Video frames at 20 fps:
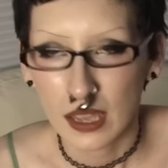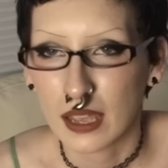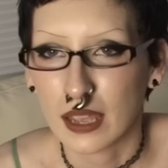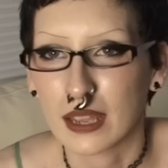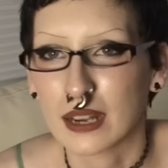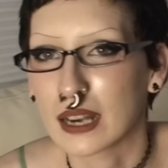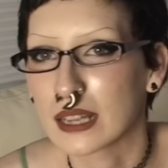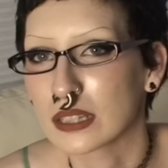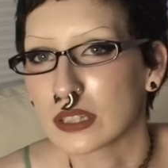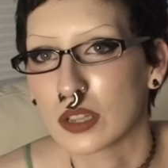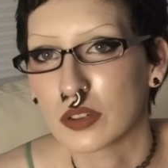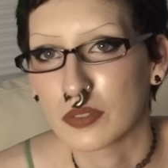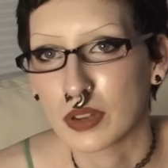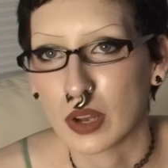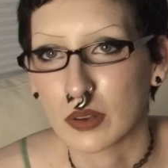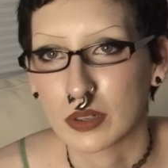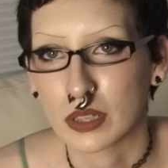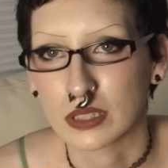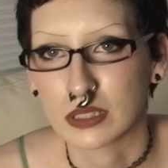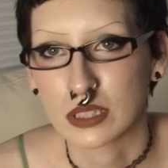and I love
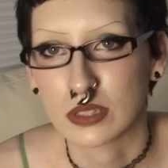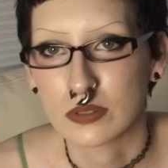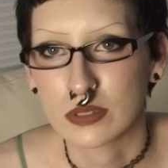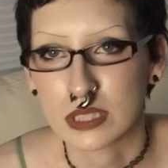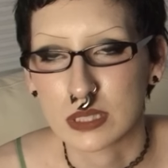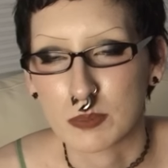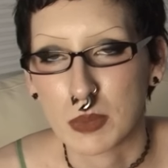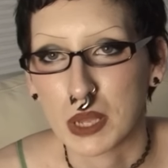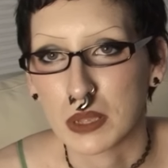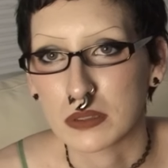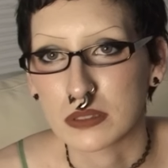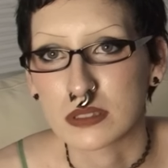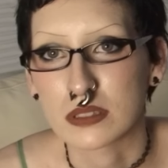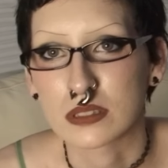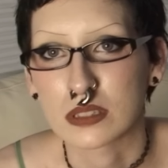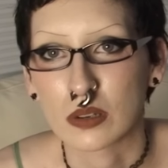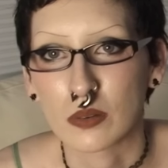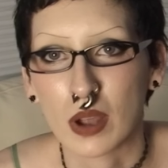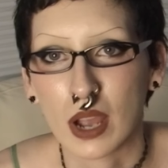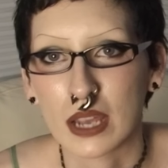how cologne smells,
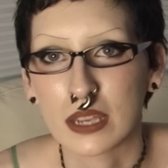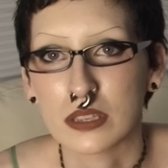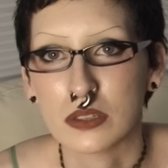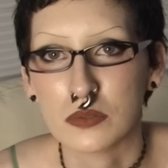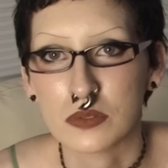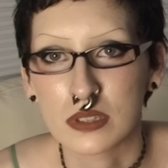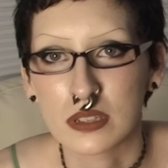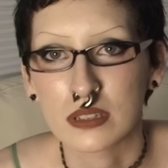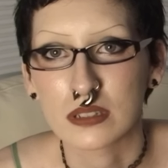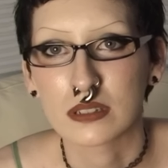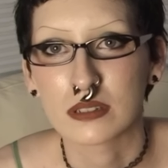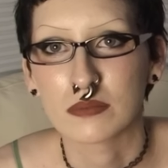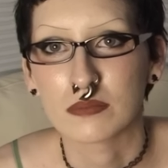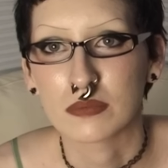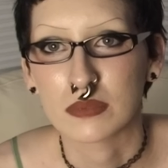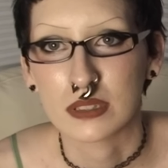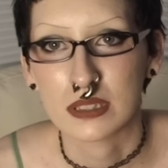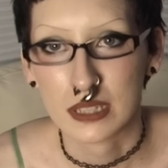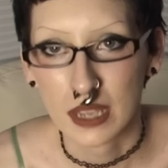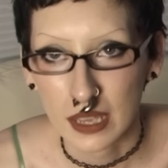so I use it
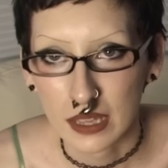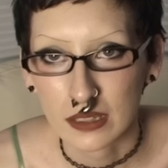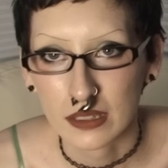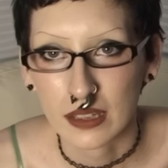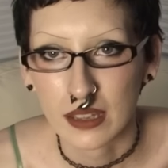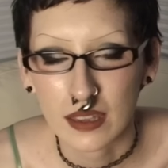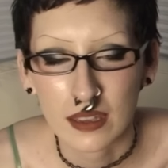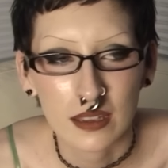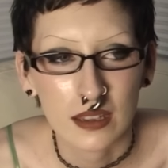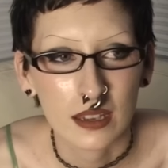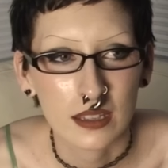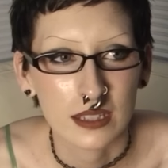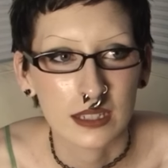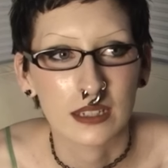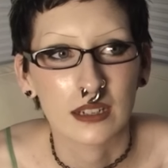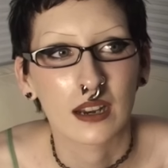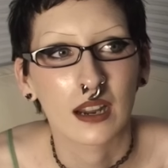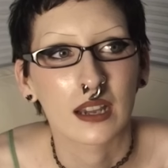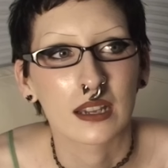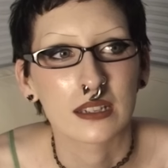daily. And
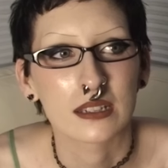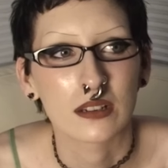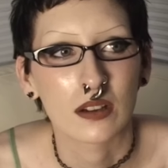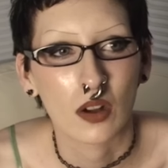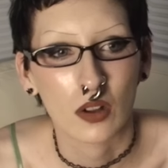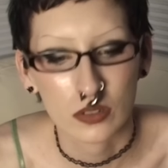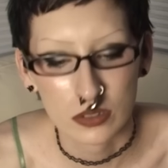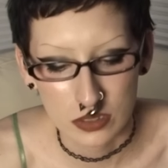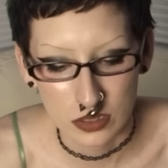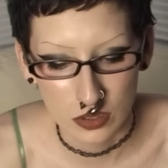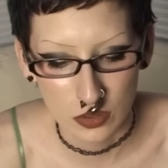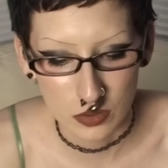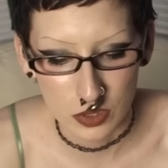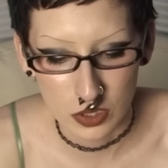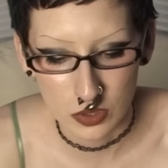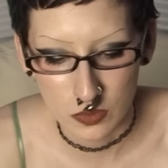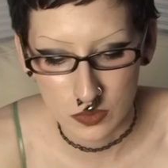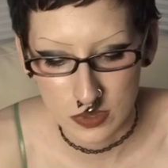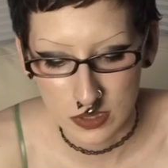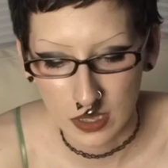then I also
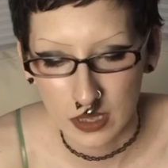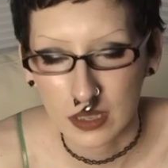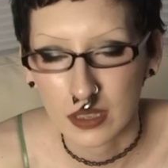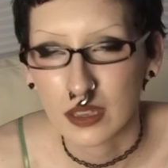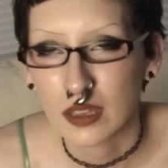use like